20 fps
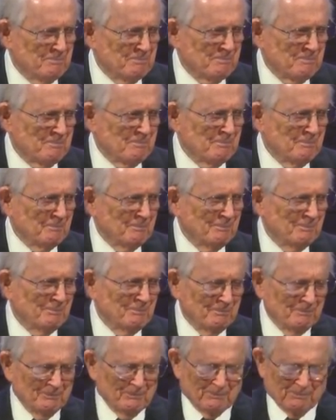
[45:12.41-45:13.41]

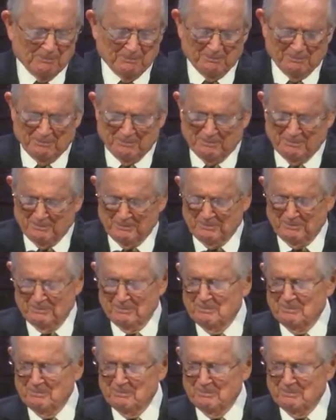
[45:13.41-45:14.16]
Nobody speaks.